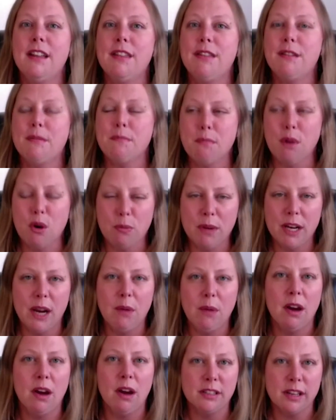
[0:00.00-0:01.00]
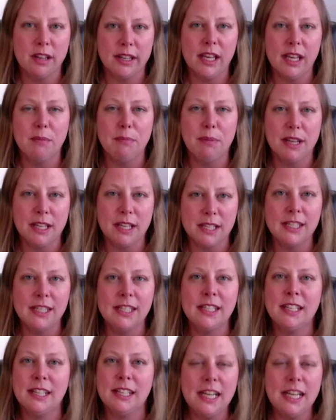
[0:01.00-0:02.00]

the moment I walked on campus.